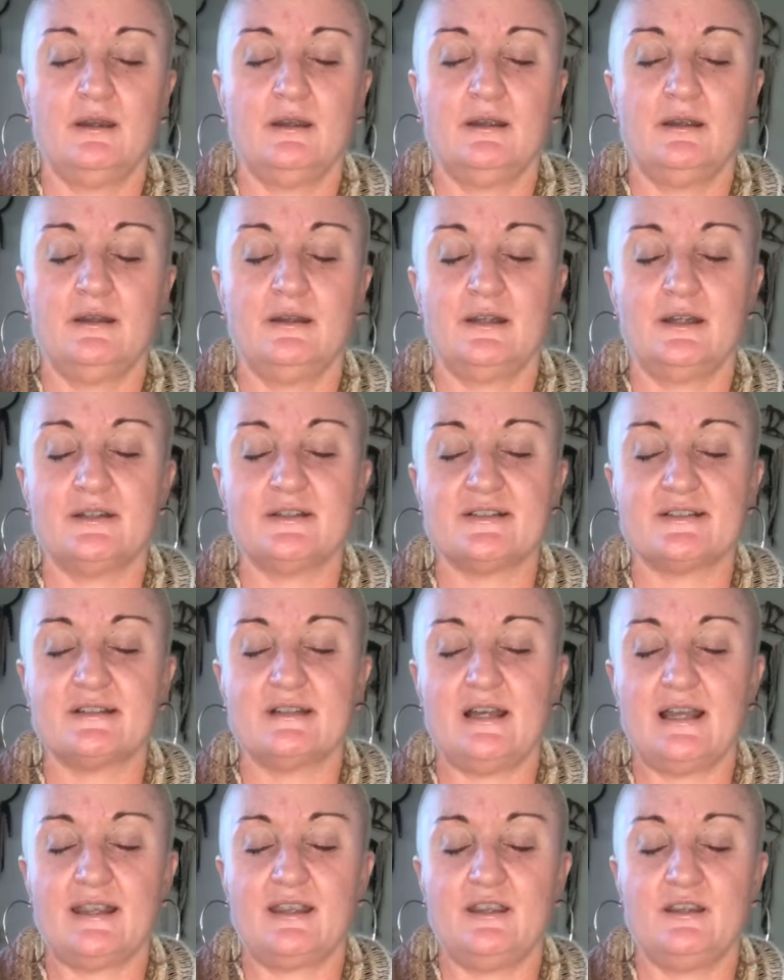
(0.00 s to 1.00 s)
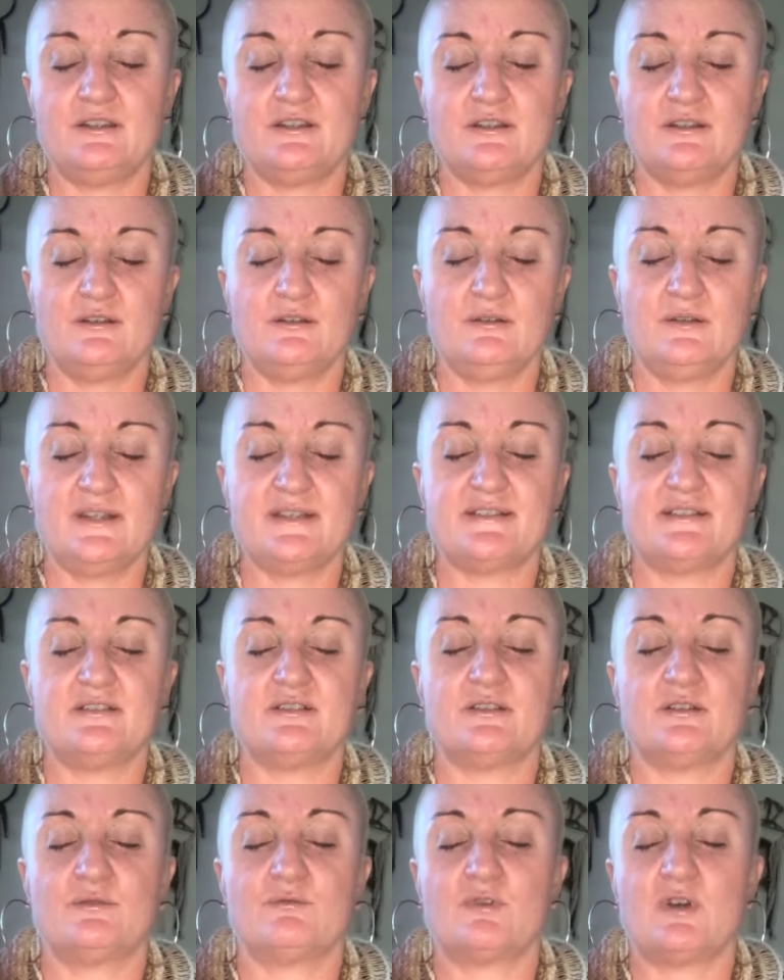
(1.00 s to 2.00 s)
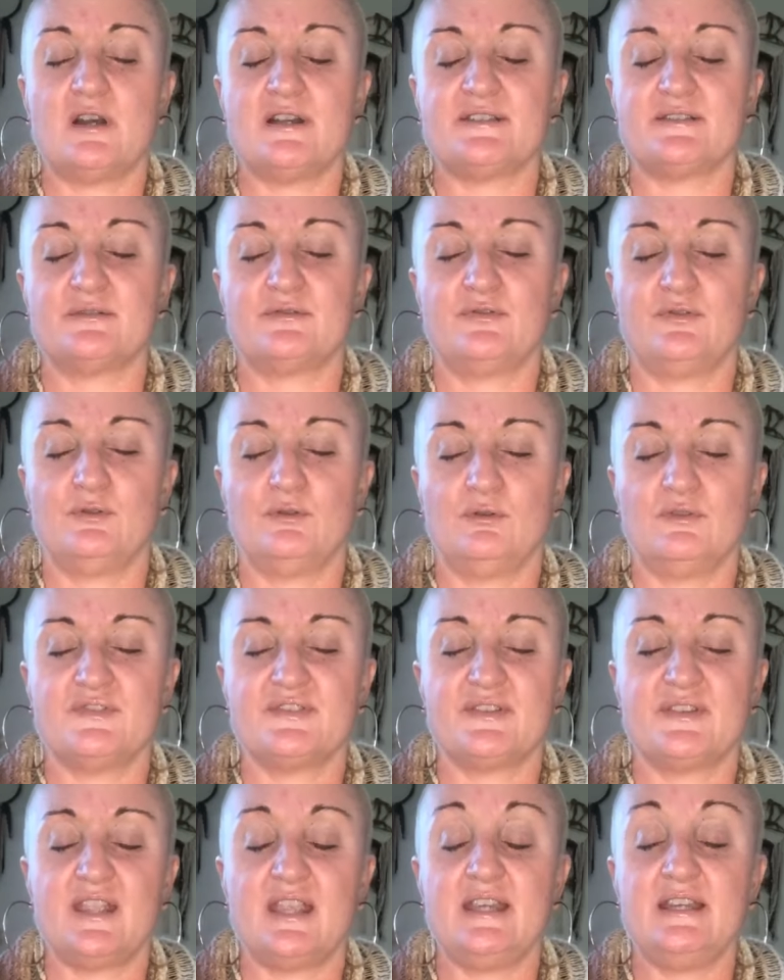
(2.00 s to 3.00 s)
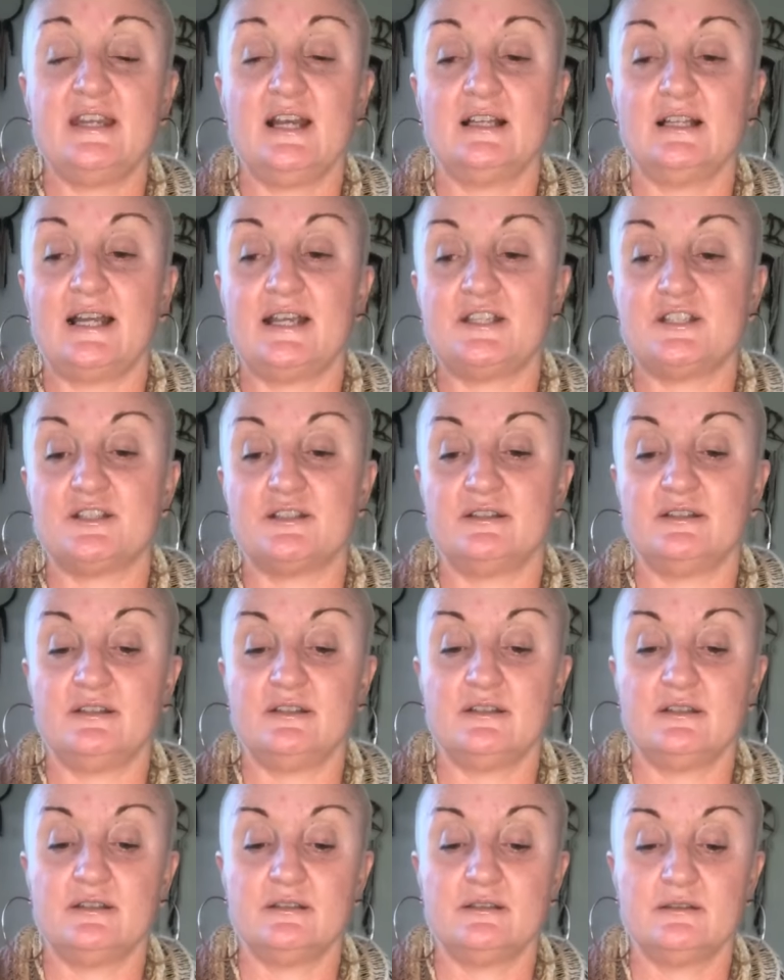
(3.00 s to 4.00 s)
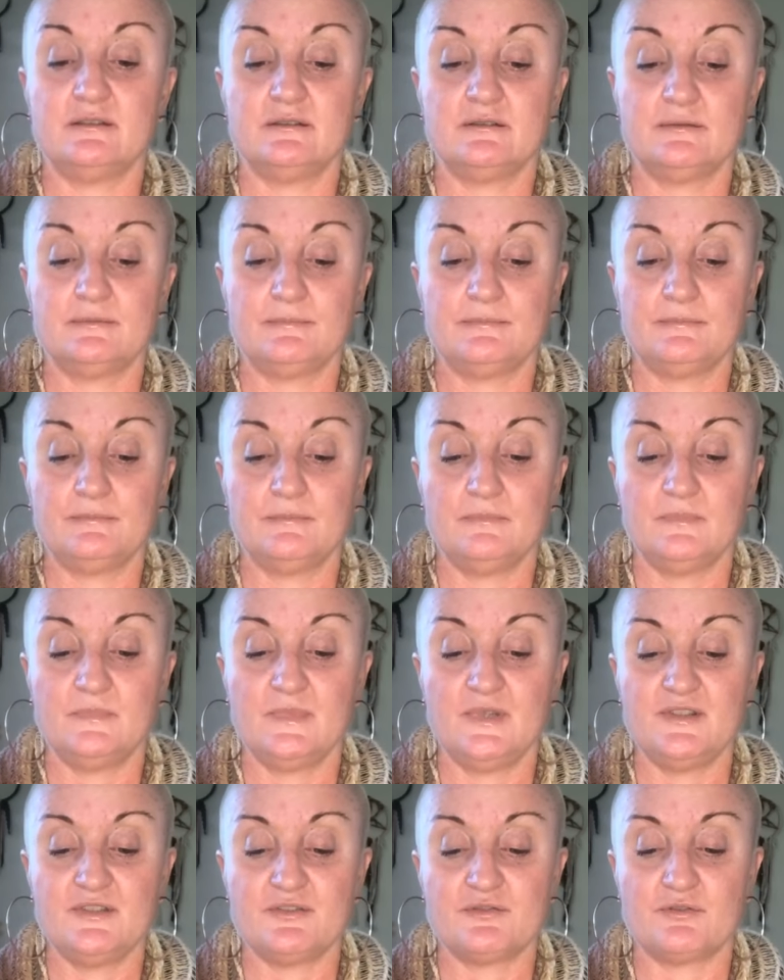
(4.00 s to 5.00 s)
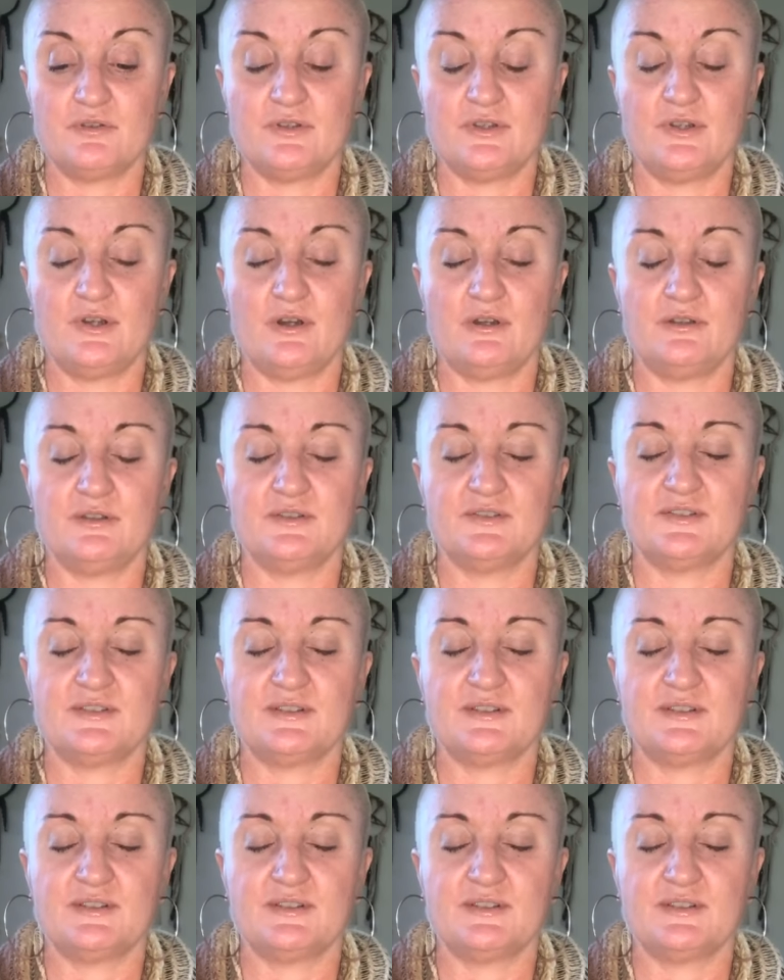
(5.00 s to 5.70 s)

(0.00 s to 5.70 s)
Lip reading: I'd just like you to listen to the rise and fall. So the inhalation is through the nose,